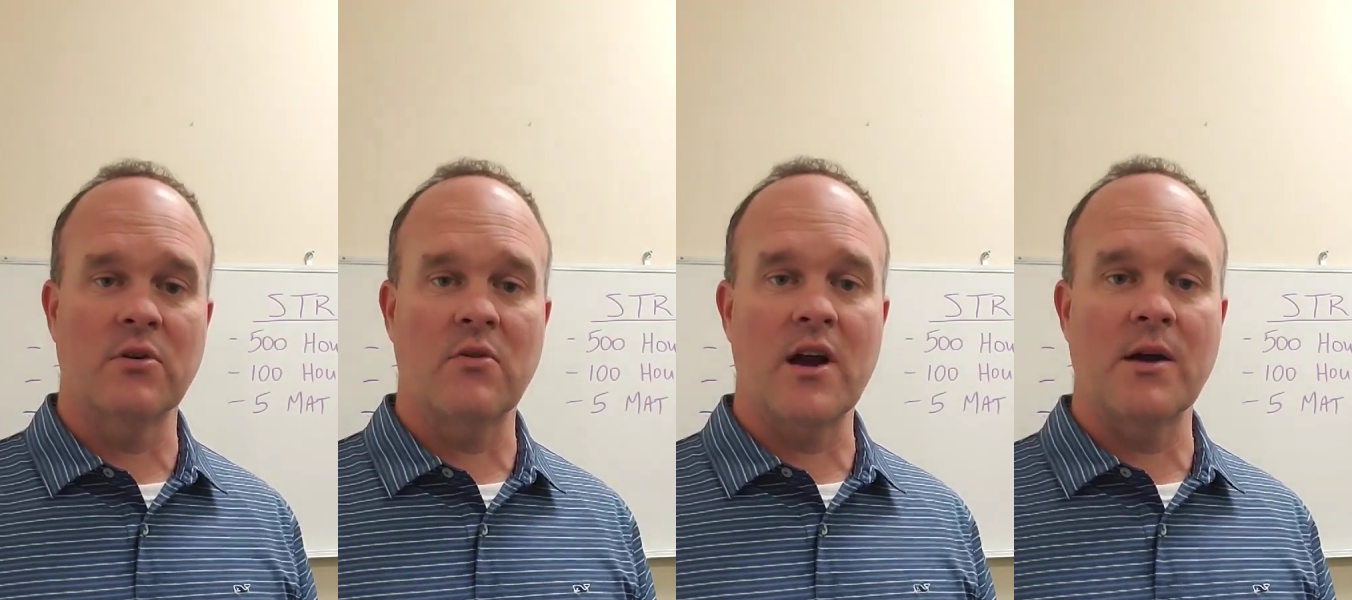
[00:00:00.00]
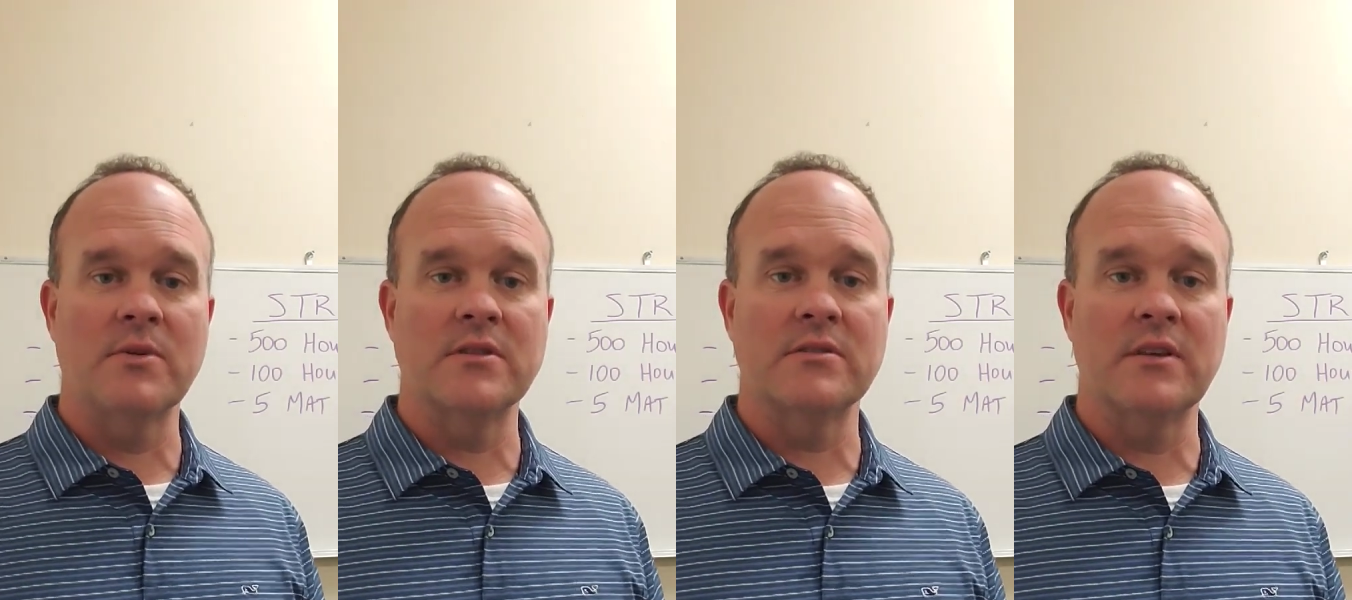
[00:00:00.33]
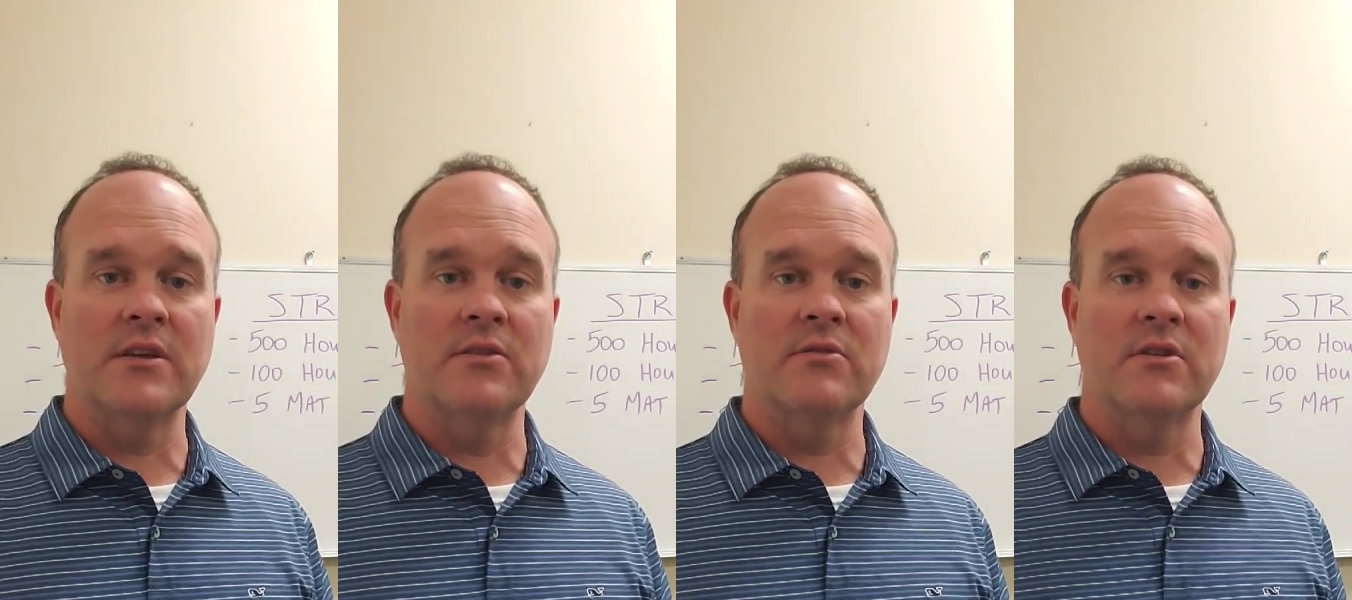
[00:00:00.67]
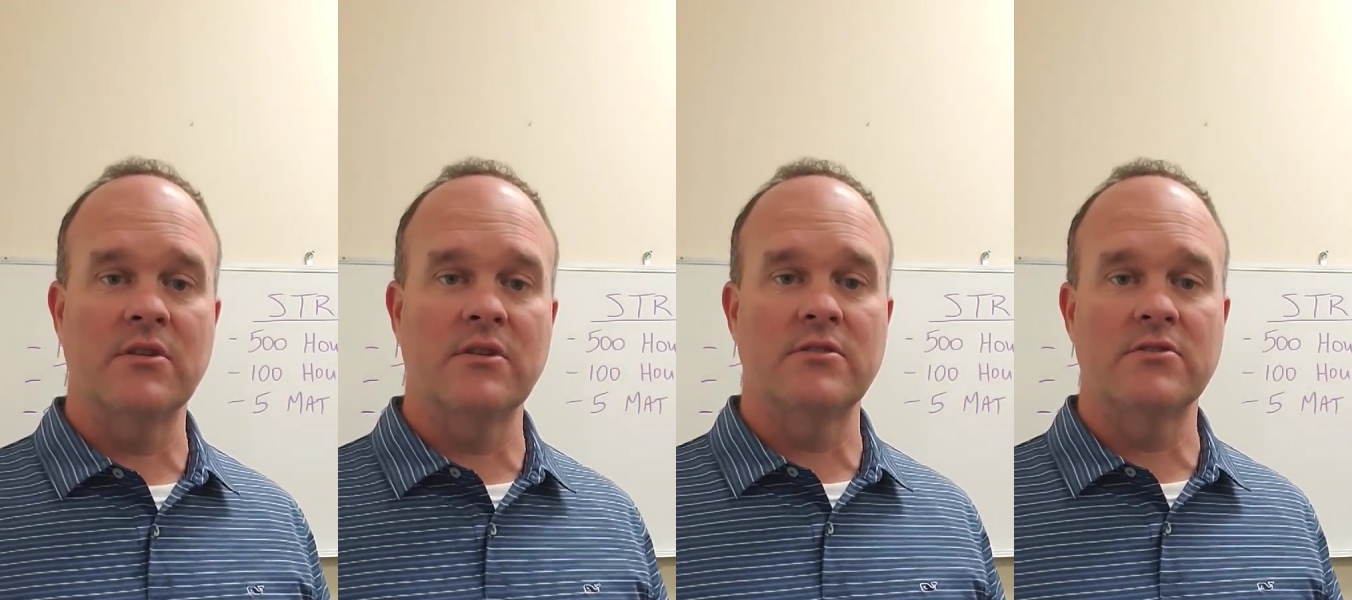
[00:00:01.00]
requirements that you
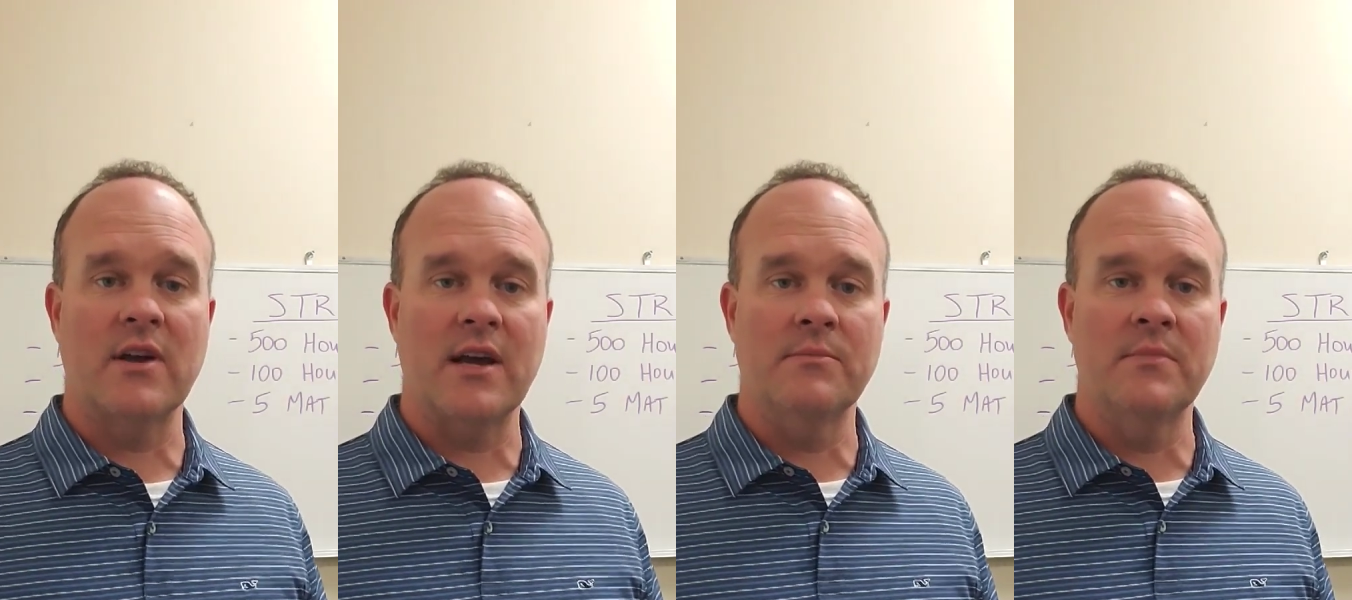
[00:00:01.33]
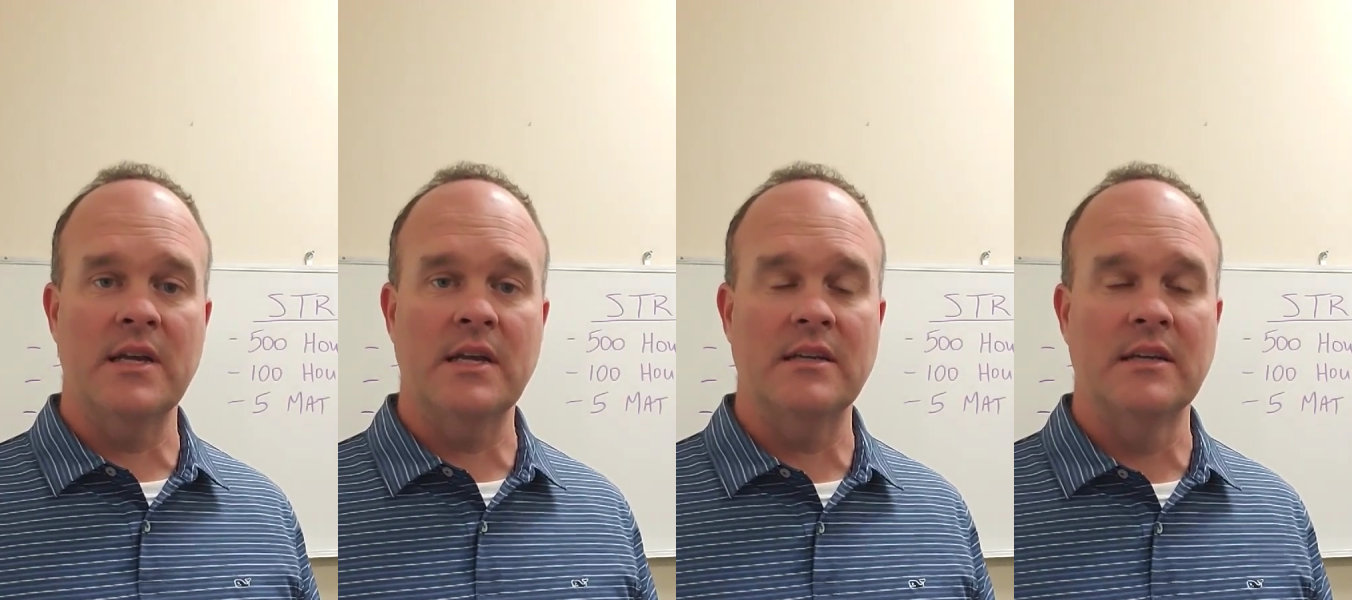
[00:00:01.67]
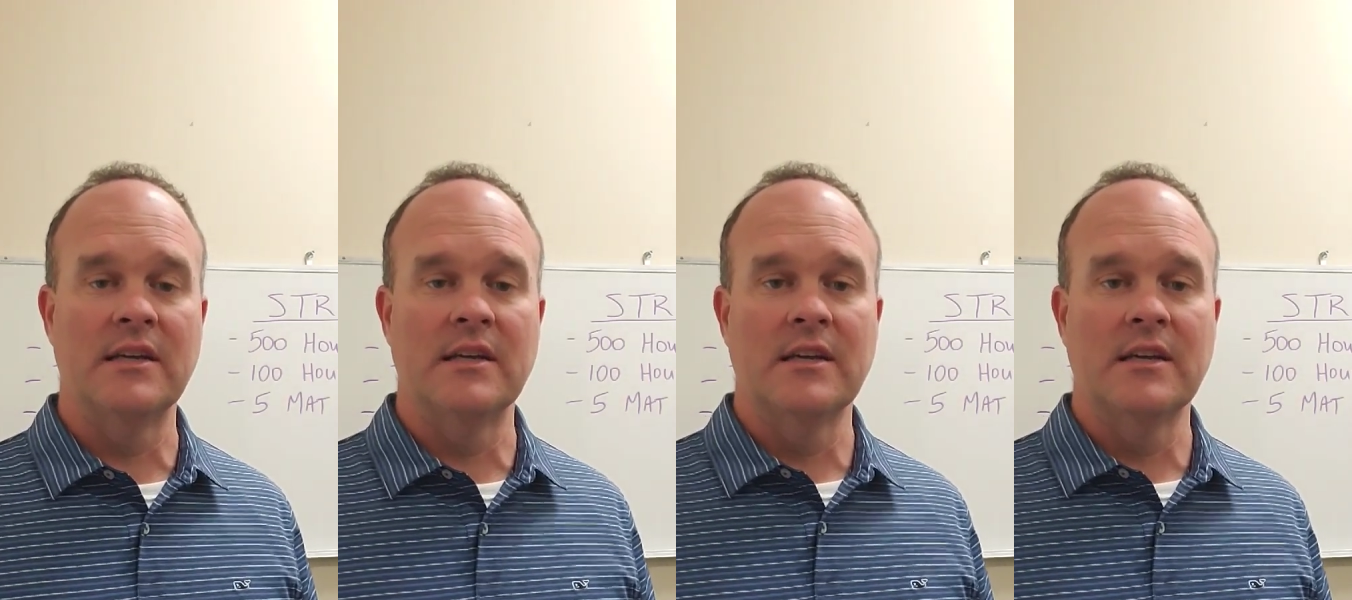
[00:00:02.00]
could try to meet,